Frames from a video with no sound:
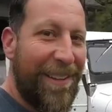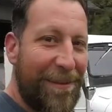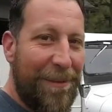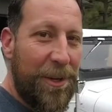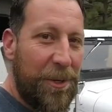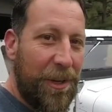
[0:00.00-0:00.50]

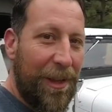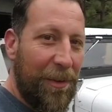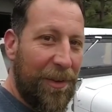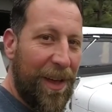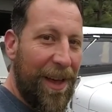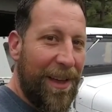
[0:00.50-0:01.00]
adventure
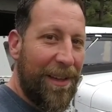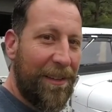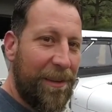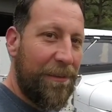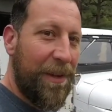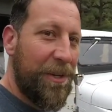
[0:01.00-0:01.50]
level's high.
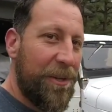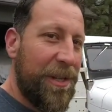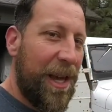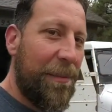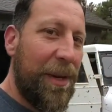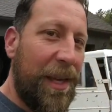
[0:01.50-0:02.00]
It's adventure
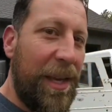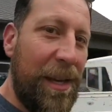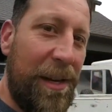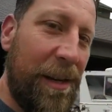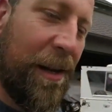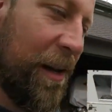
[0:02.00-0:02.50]
time again.